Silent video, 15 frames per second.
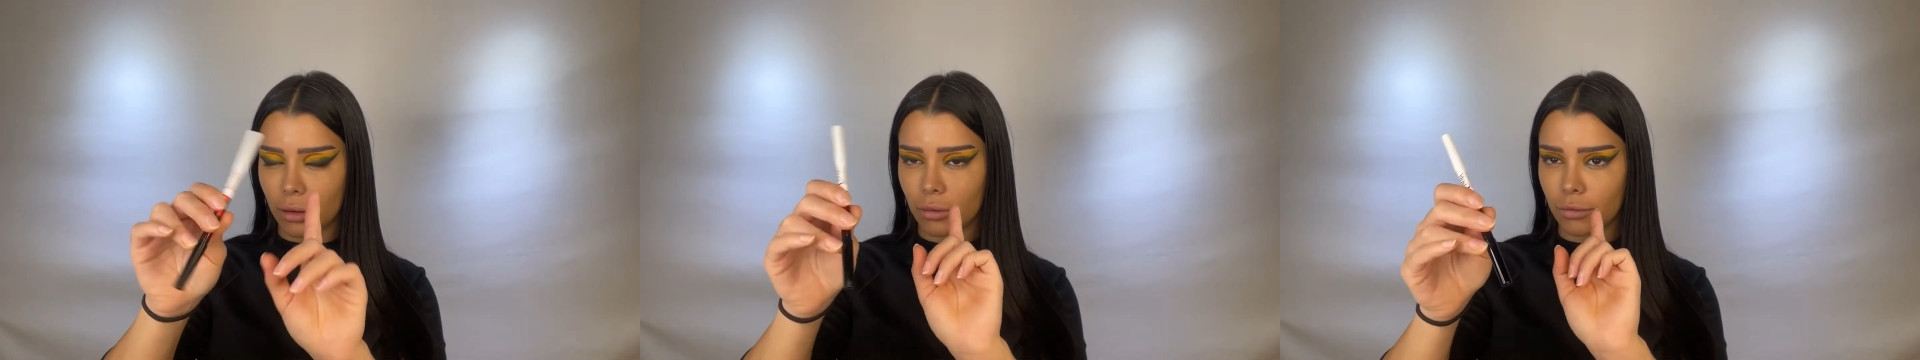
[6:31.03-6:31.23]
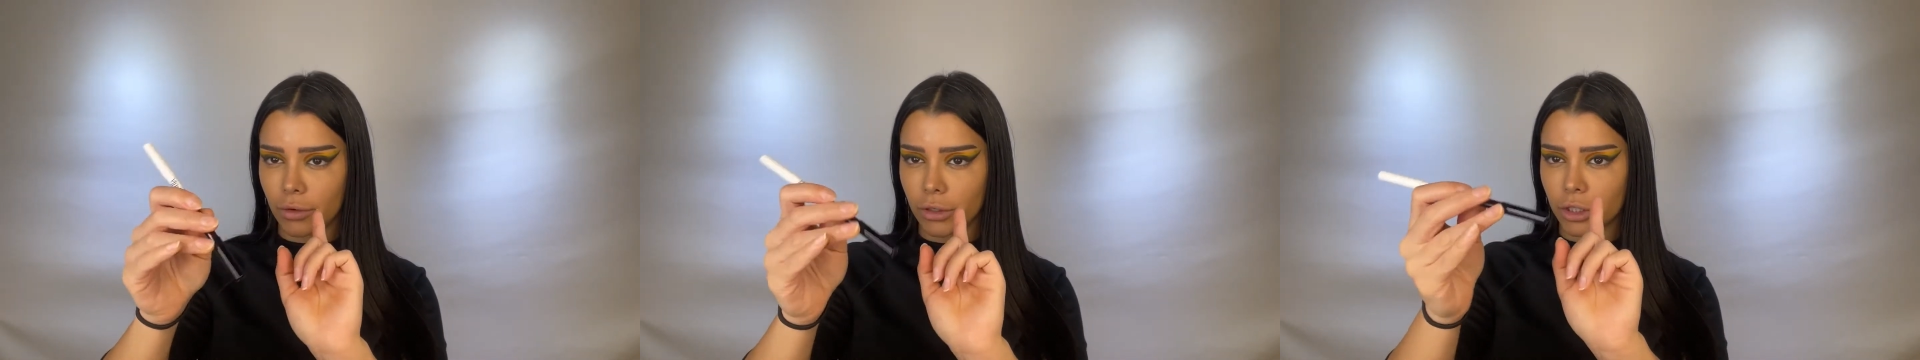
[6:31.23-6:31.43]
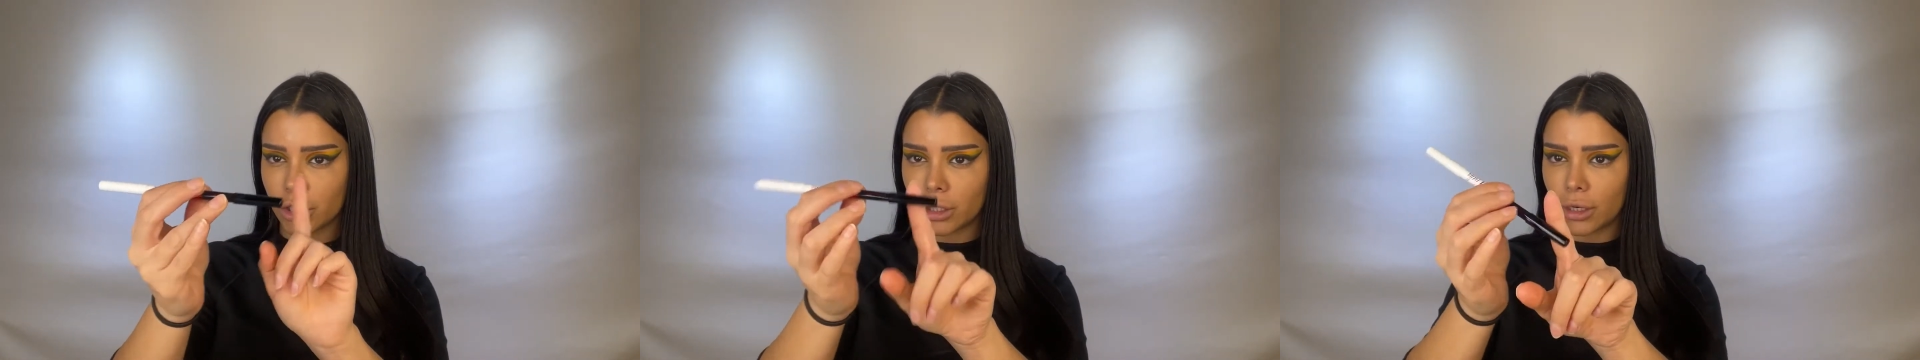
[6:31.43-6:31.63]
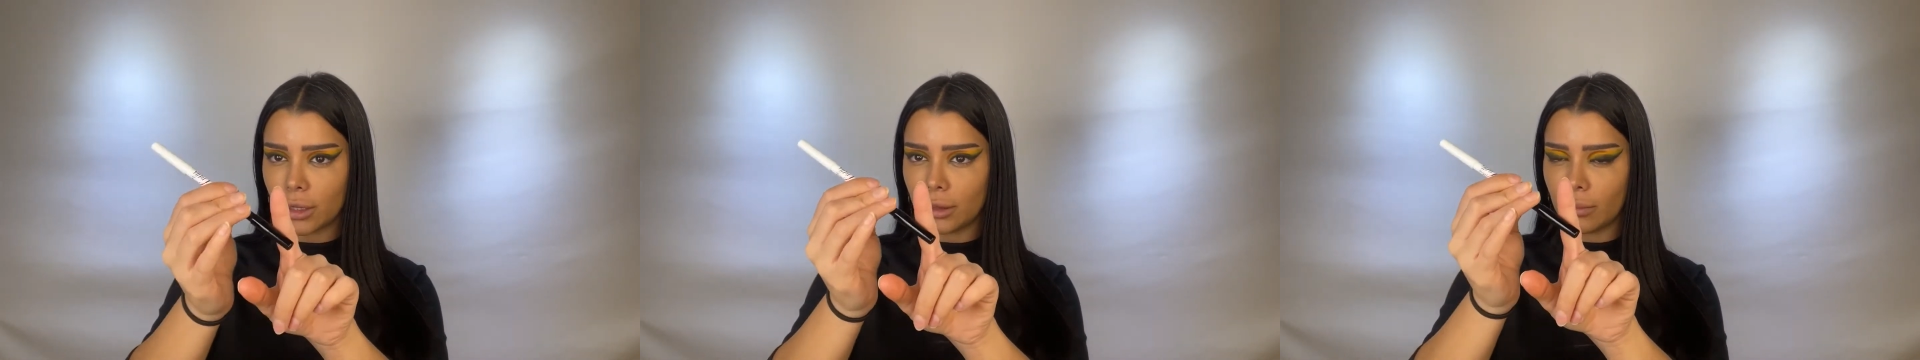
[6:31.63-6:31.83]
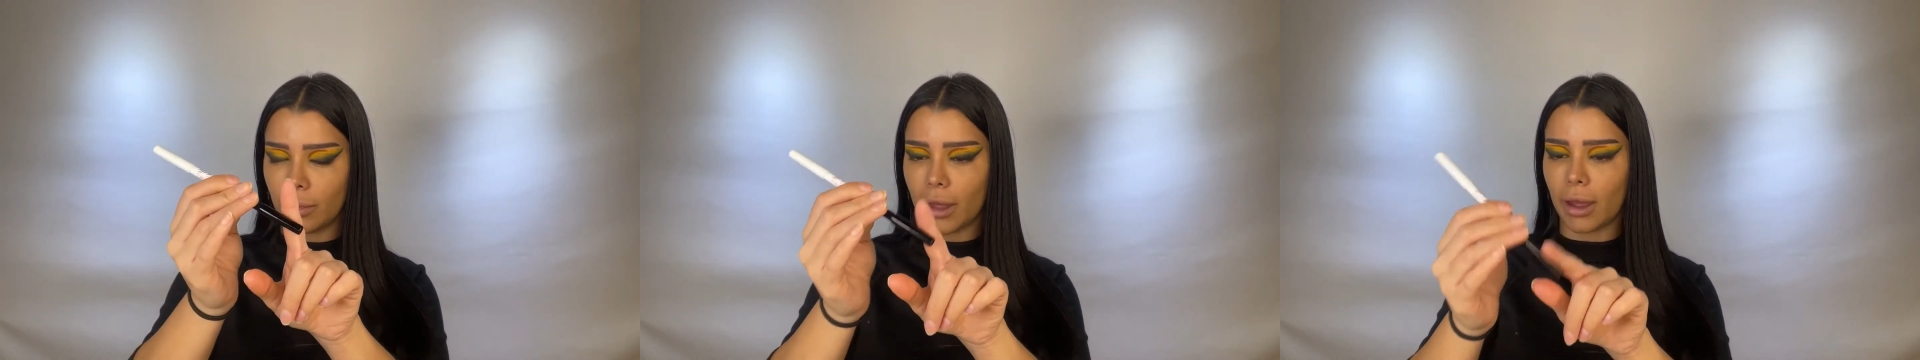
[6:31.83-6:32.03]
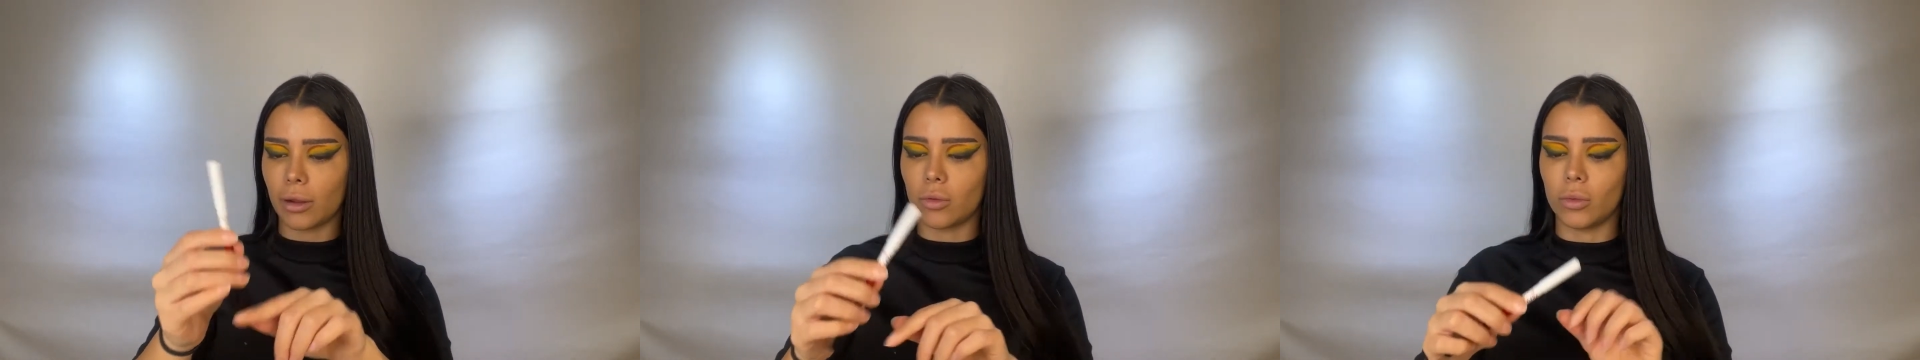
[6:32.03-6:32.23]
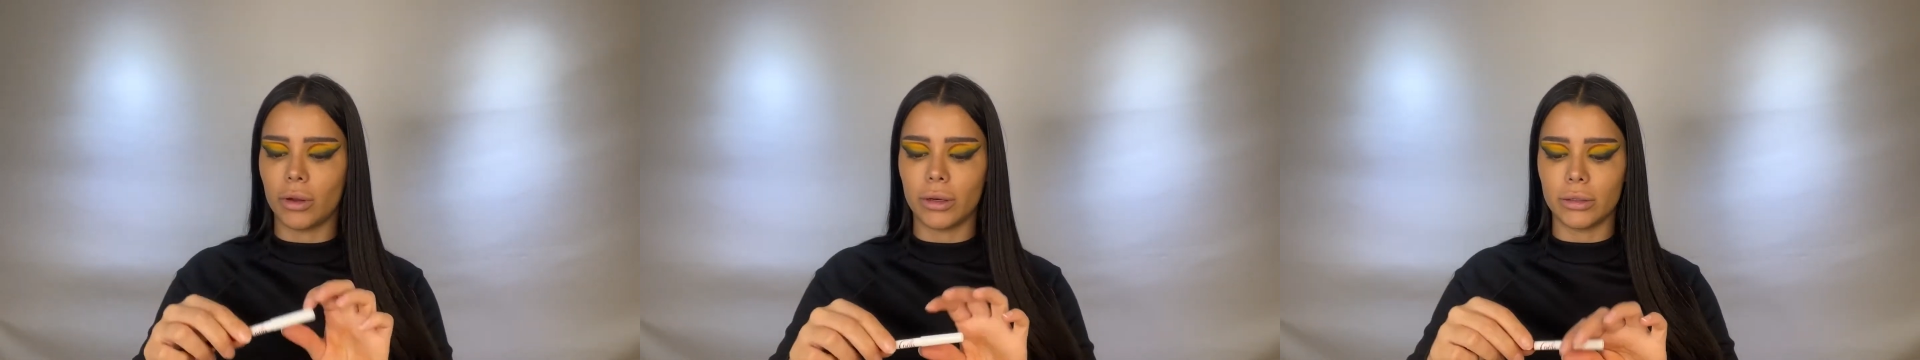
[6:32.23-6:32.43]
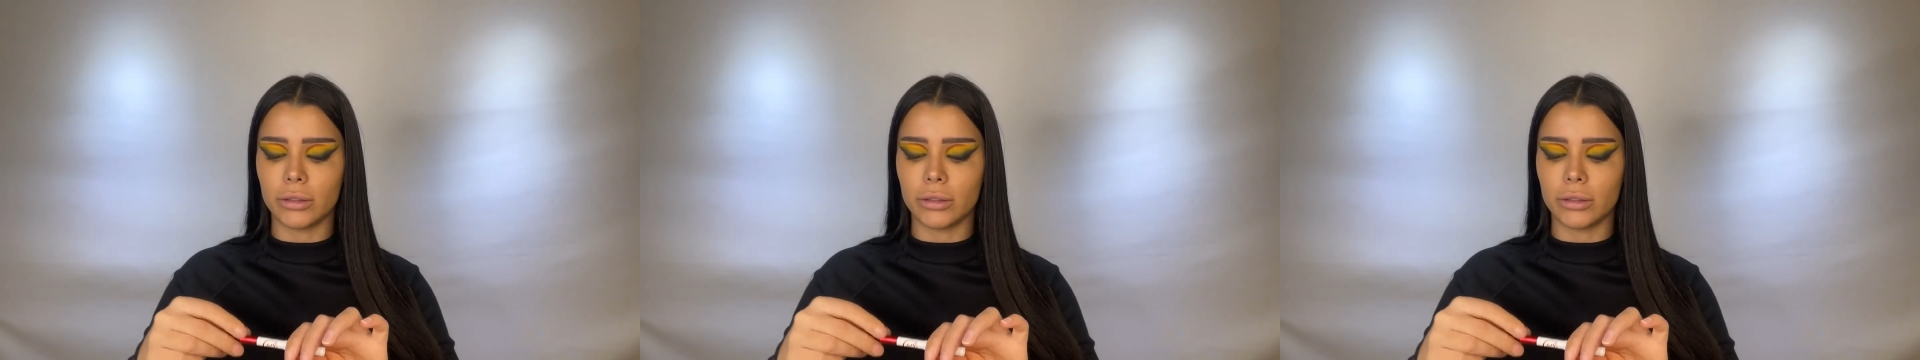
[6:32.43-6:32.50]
version and the black one.